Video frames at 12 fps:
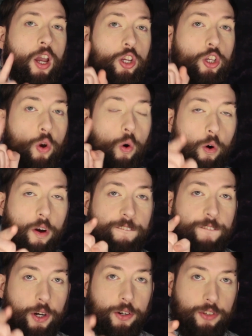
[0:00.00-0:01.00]

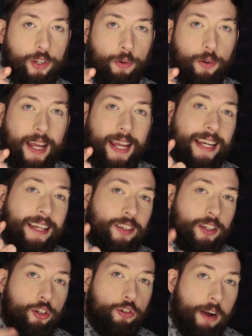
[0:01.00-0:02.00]
your fursuit
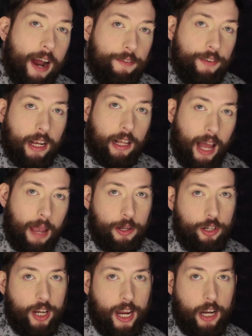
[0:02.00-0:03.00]
isn't driving
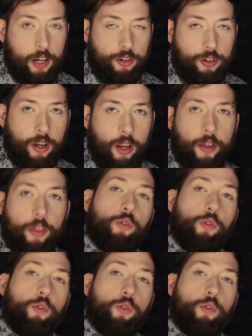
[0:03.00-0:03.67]
climate change.